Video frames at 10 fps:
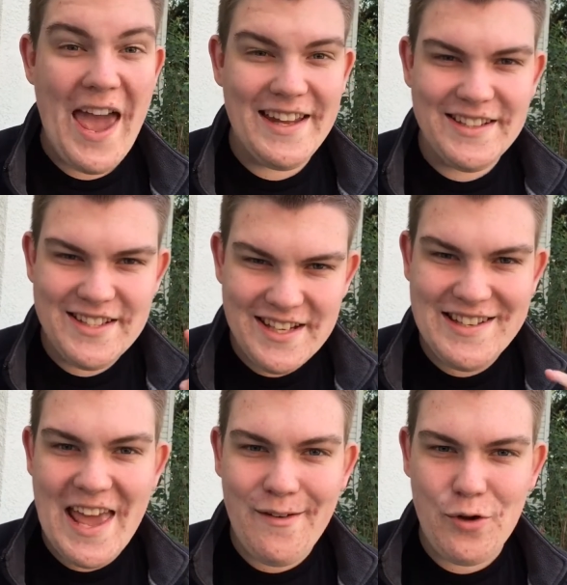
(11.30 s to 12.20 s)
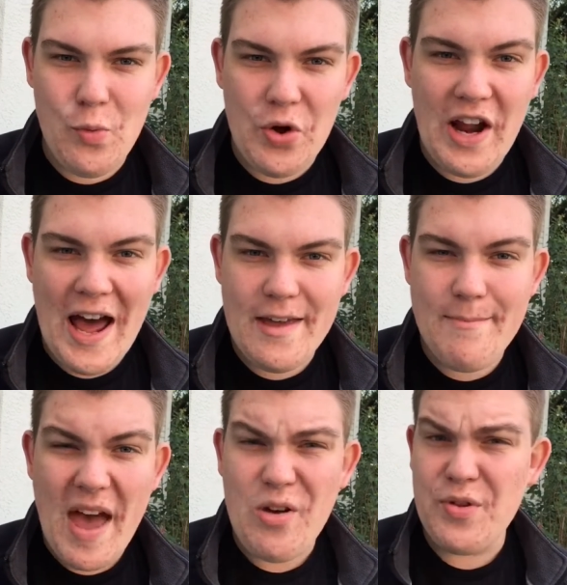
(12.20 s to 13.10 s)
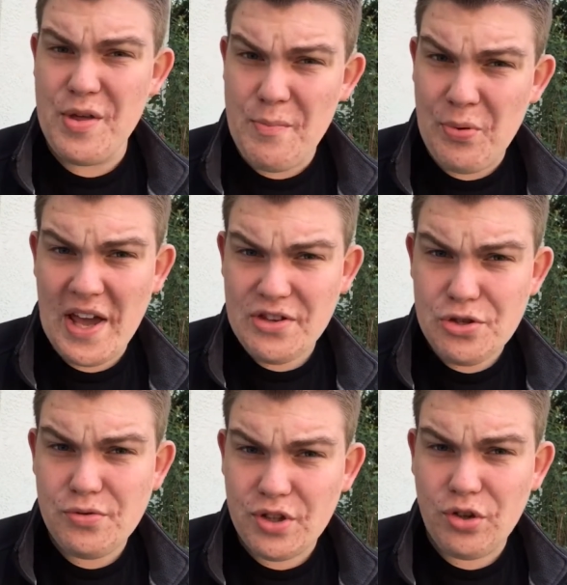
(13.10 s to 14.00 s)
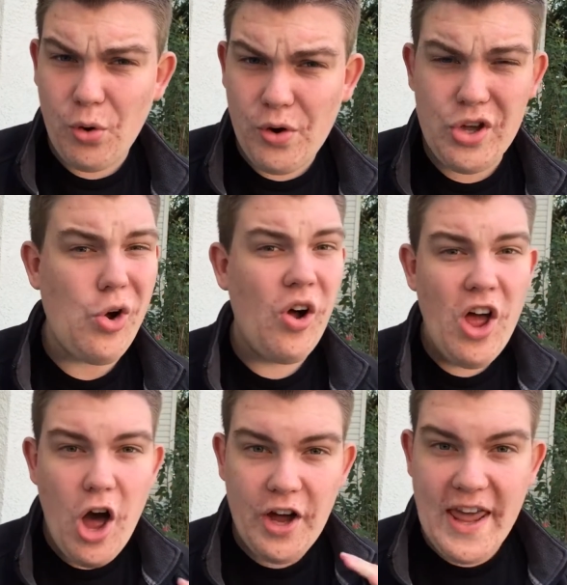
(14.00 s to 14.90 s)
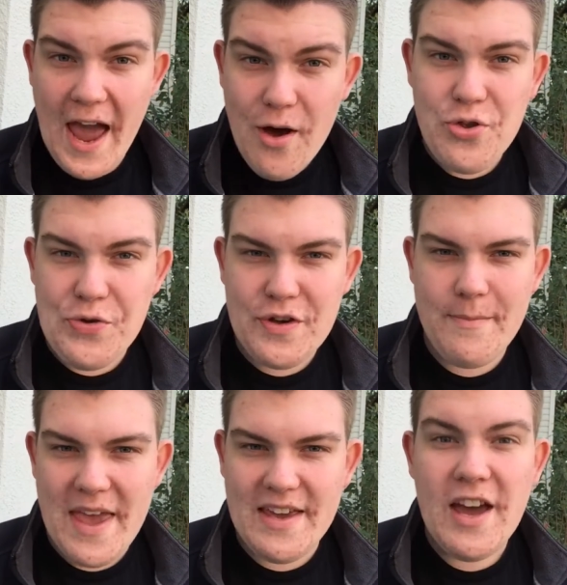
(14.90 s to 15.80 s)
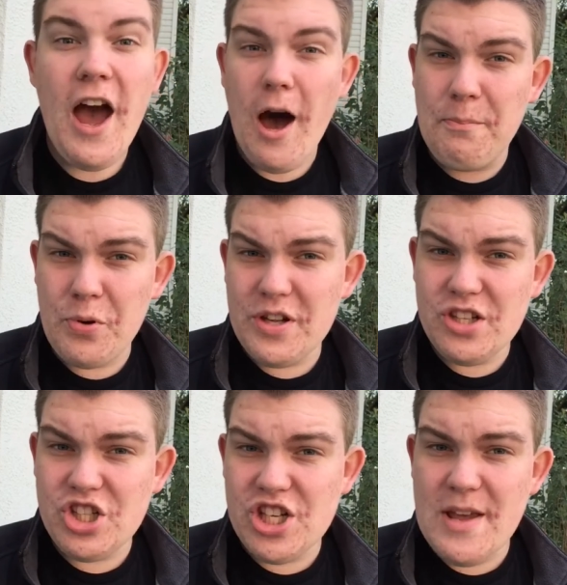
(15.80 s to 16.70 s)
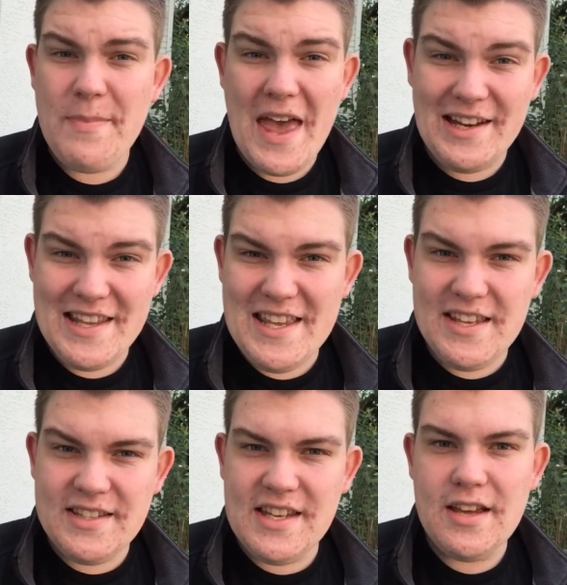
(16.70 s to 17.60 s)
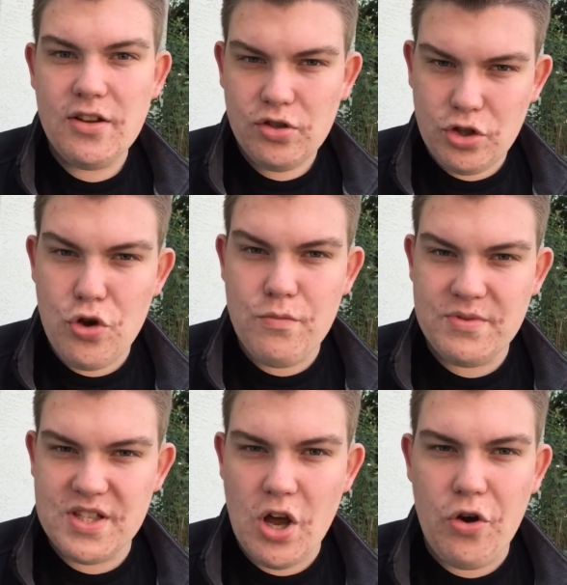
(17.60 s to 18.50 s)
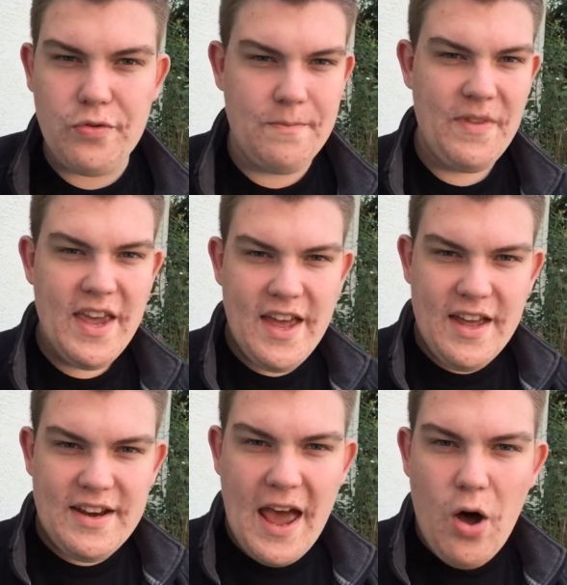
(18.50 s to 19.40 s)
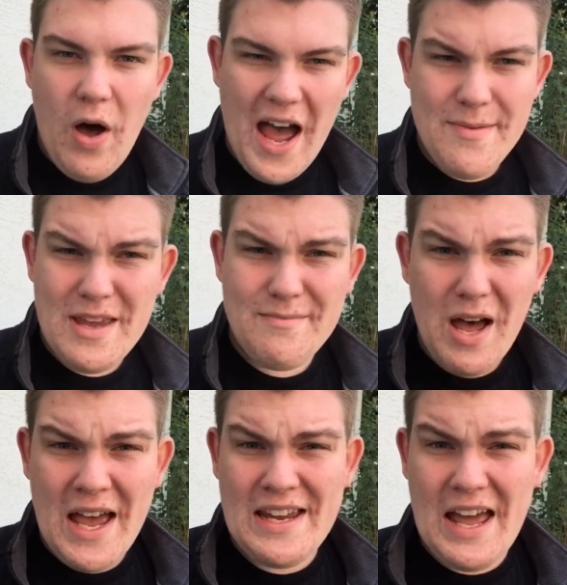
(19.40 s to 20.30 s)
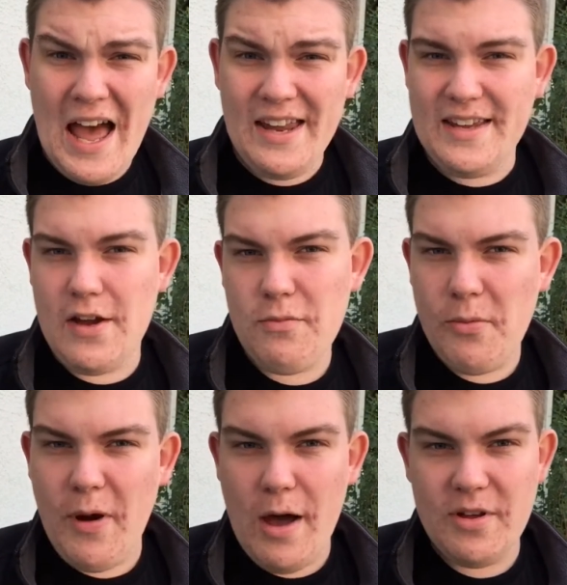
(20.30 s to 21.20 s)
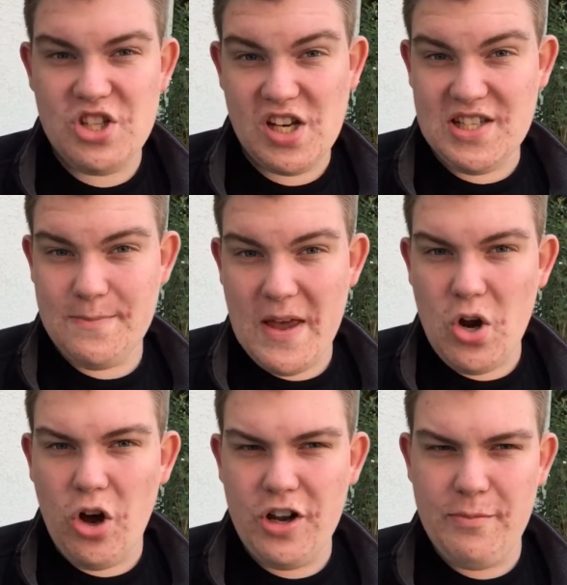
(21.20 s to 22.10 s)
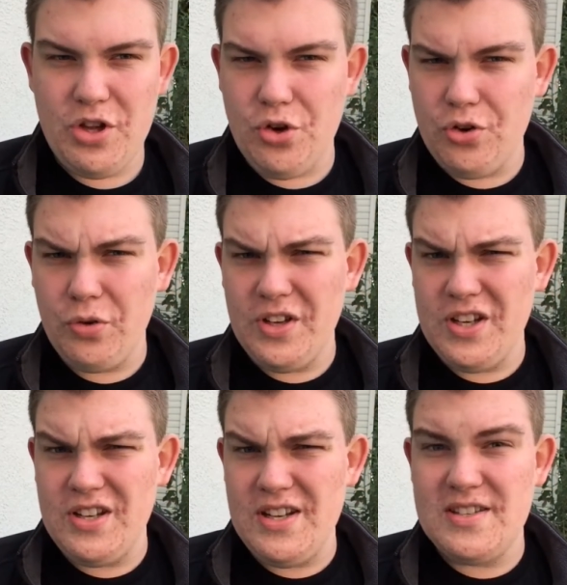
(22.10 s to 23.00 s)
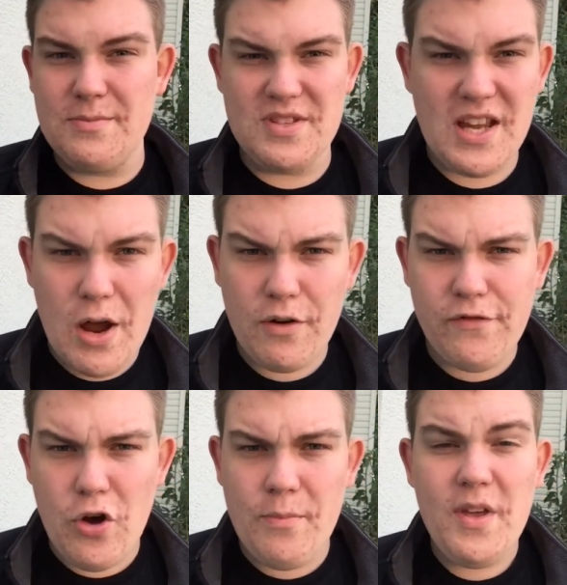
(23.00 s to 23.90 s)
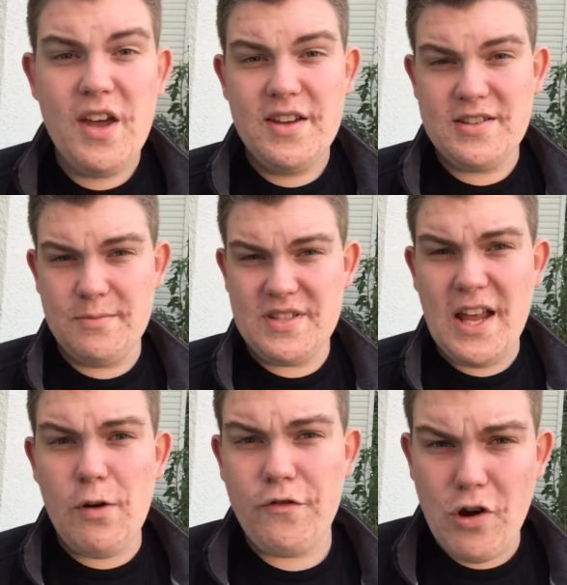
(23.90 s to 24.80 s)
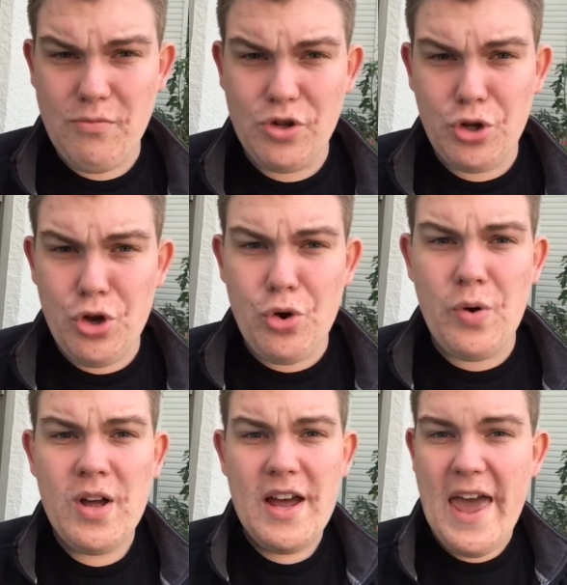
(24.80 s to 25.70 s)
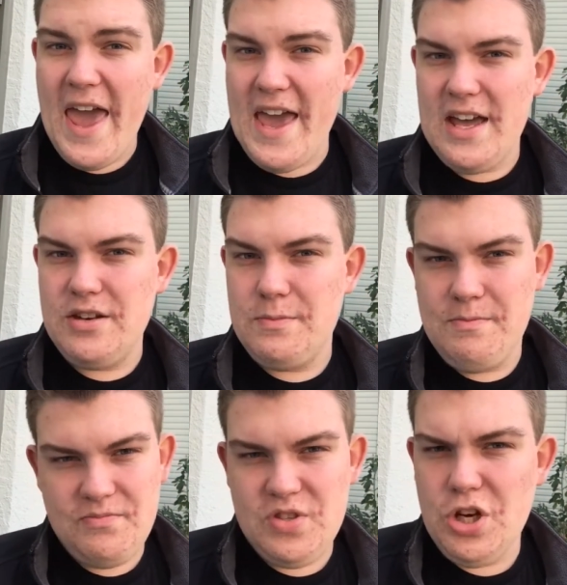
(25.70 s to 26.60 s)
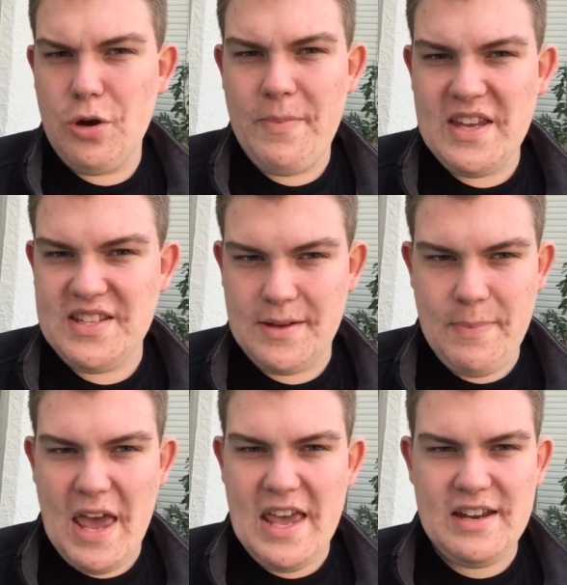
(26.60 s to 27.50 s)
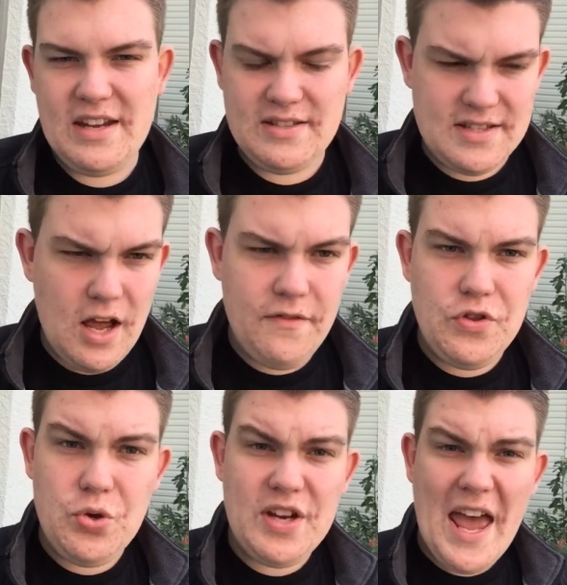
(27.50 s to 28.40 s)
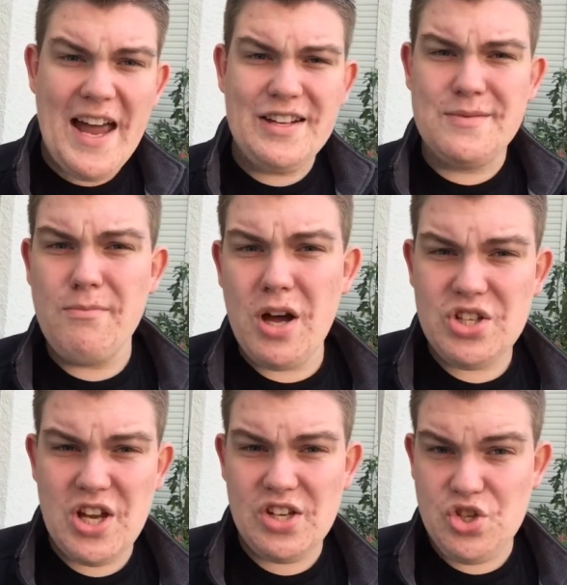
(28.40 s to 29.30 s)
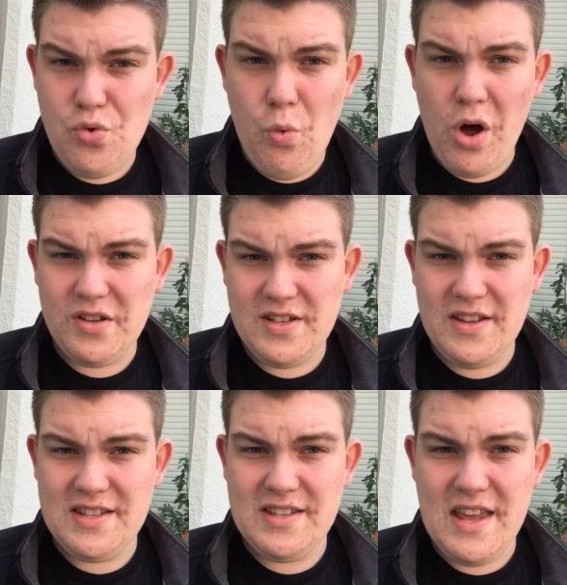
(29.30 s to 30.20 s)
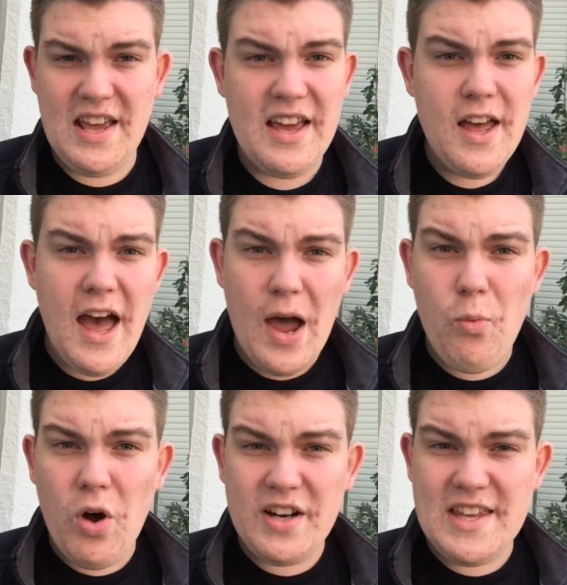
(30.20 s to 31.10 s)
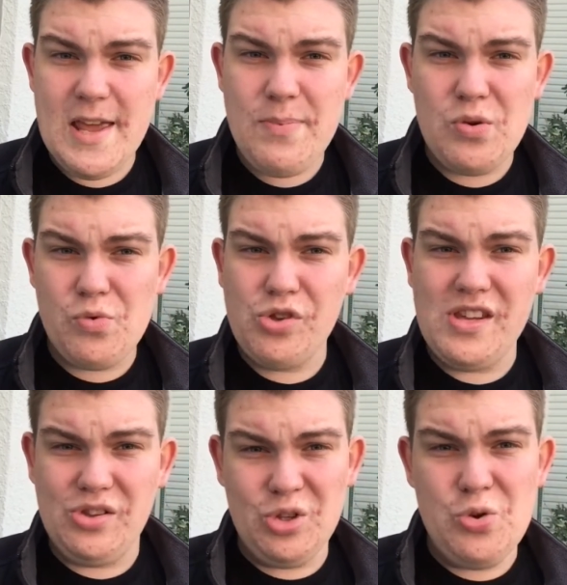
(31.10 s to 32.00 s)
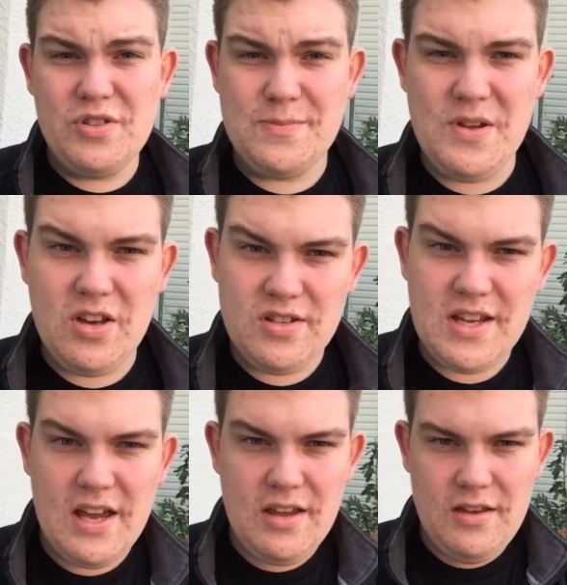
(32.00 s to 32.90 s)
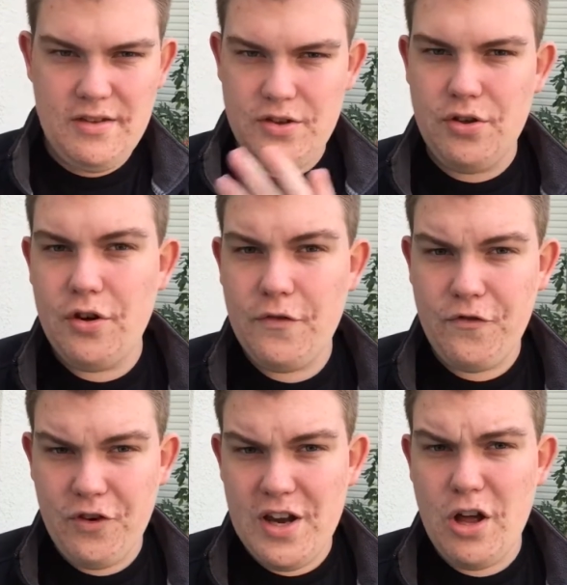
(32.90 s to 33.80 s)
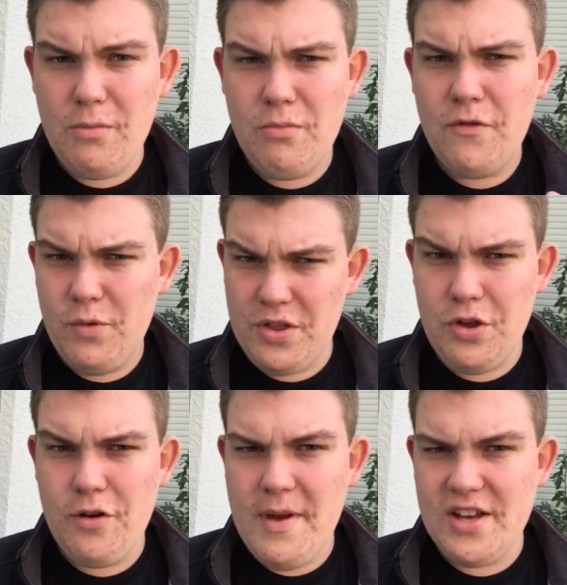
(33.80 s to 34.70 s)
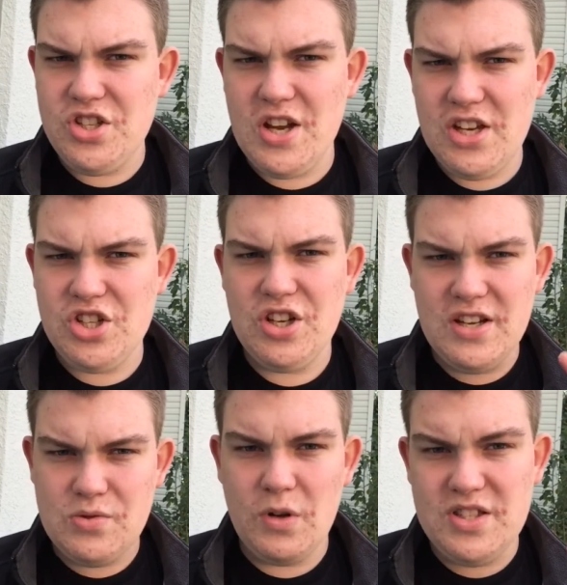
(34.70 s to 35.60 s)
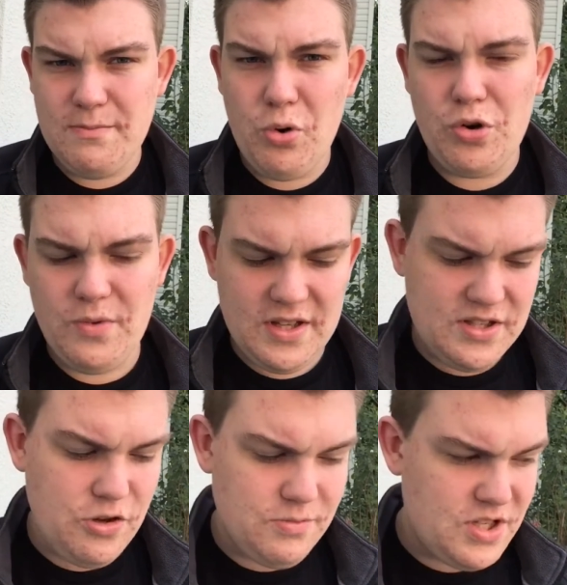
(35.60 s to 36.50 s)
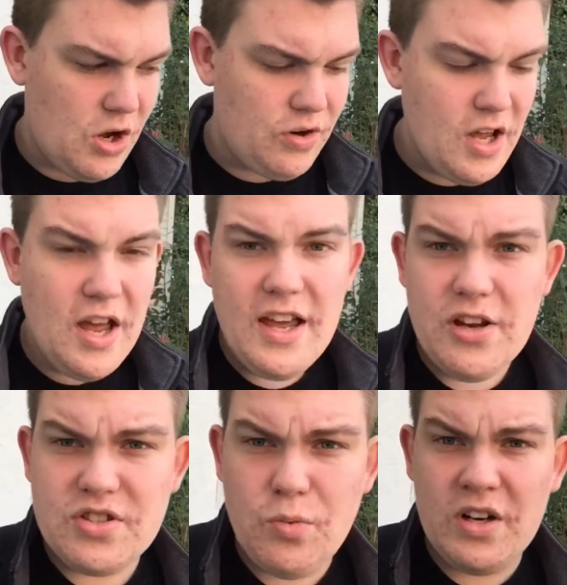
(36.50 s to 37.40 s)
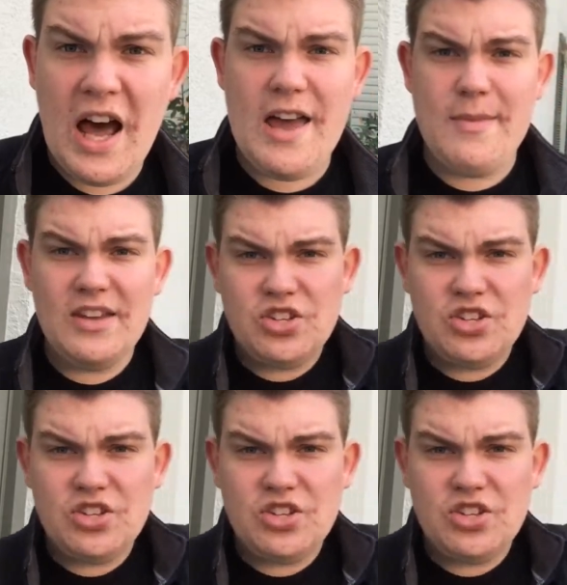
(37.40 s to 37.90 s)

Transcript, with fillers: and today everyone, I am back with a brand new tutorial on how you can make a pretty cheap and easy tombstone. Now, I made mine, I can't remember how much I spent on it, but you're only going to need some styrofoam, some styrofoam glue, and you know, basic paint and stuff. You can add as much as you want to this thing. I want to keep it really loose because your freedom with your imagination is what's important with this tombstone. Here's the one I made